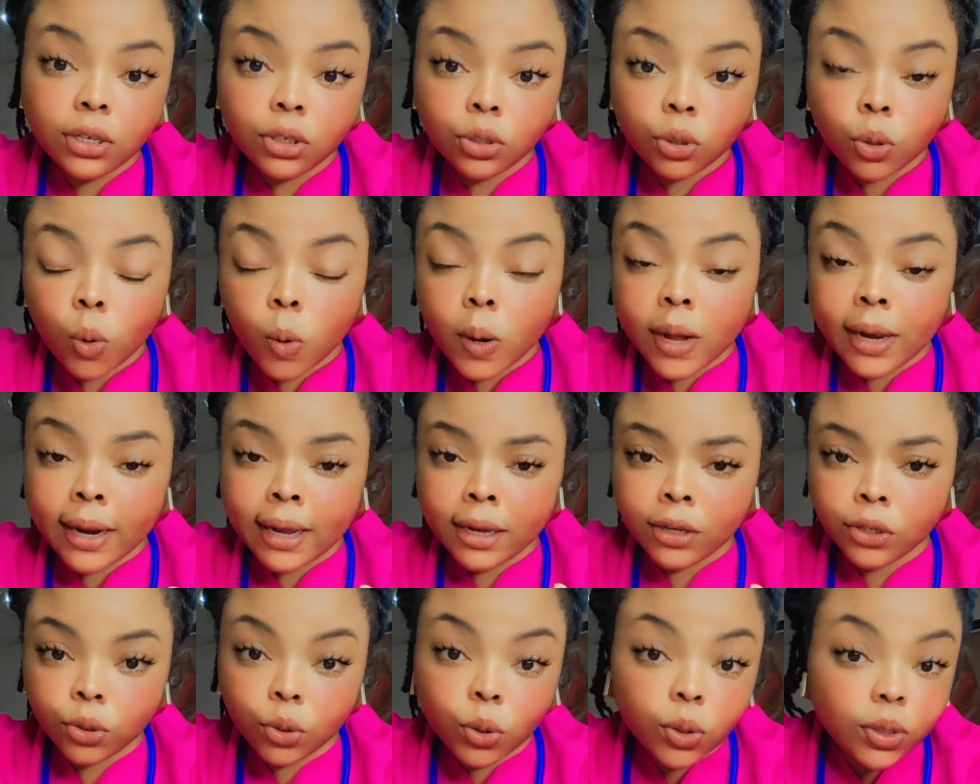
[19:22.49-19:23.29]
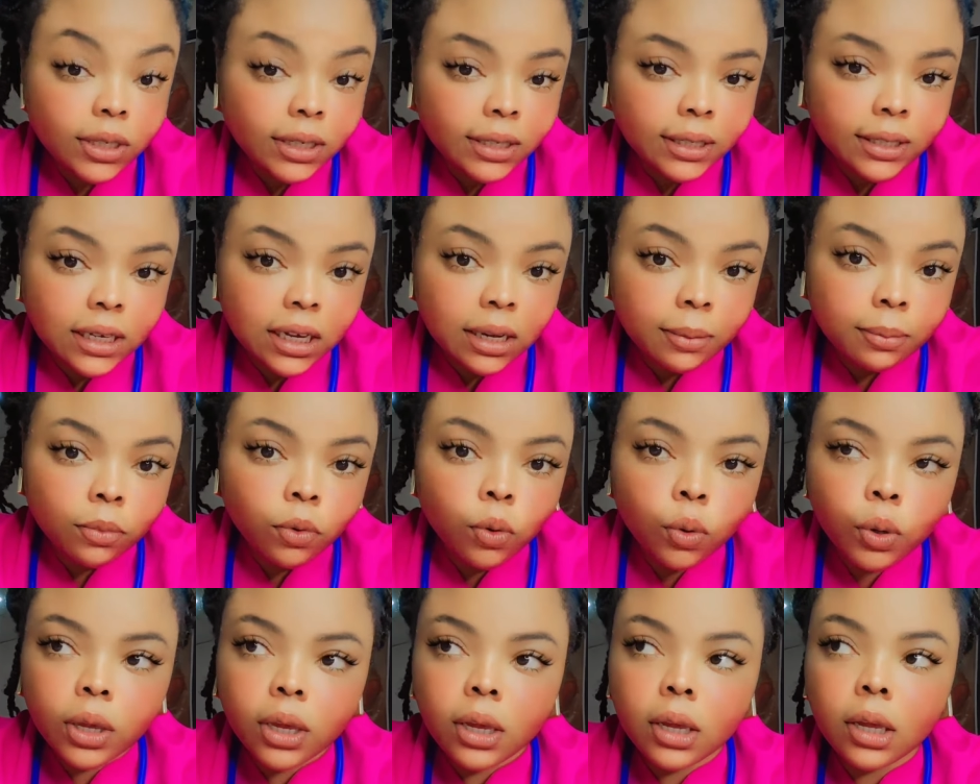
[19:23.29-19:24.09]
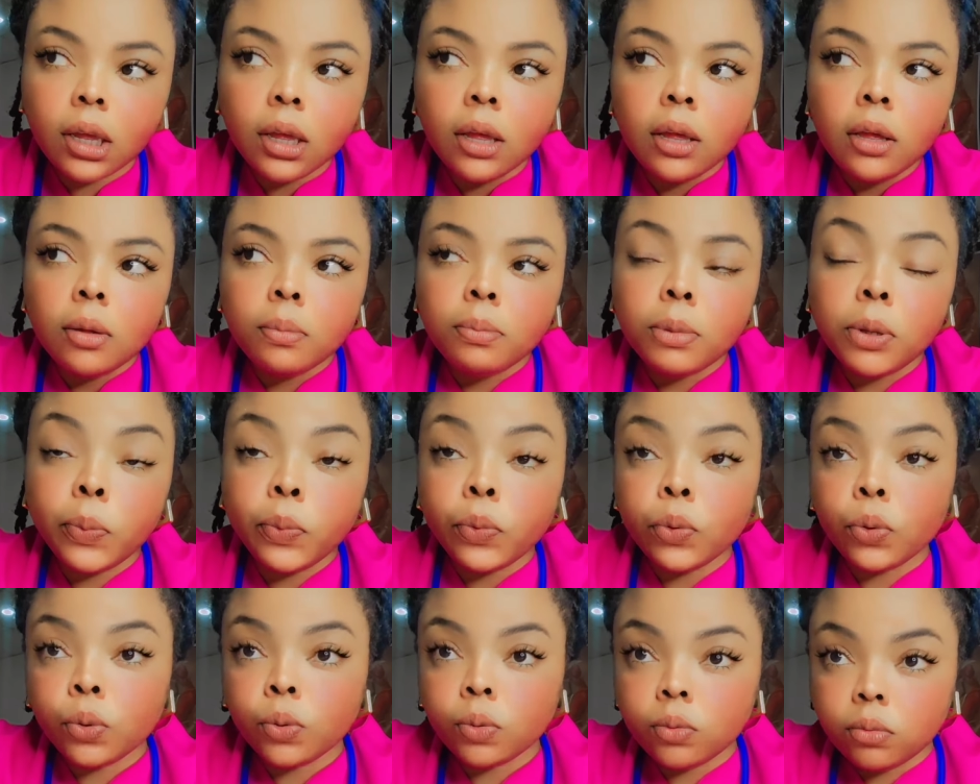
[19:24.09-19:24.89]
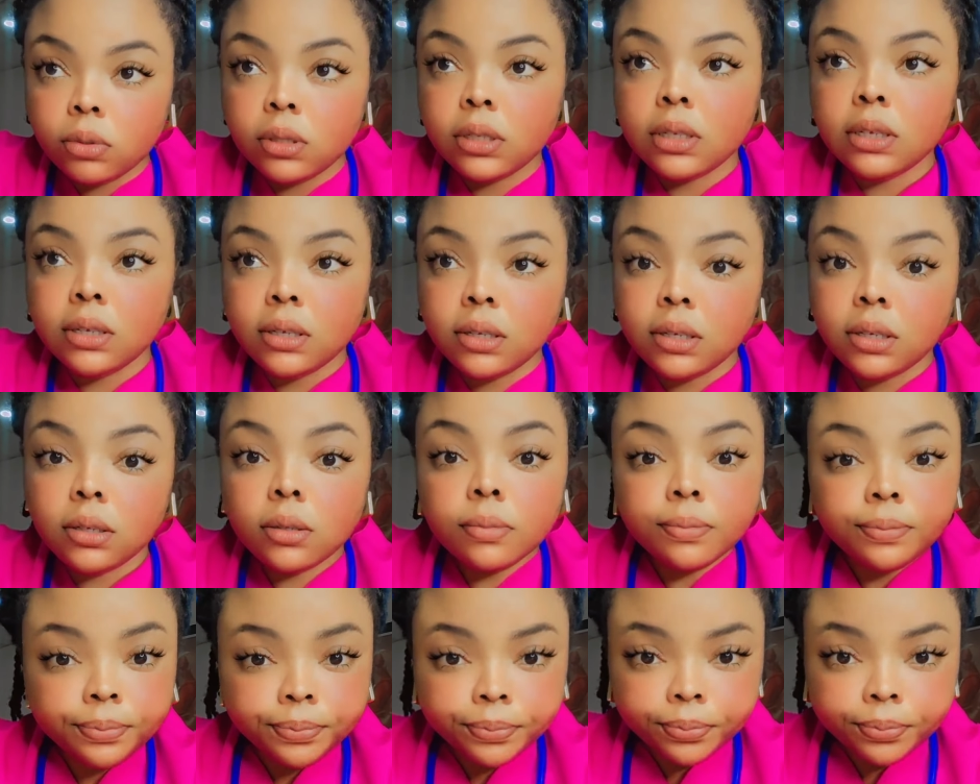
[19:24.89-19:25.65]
saw and I studied them, okay, people, these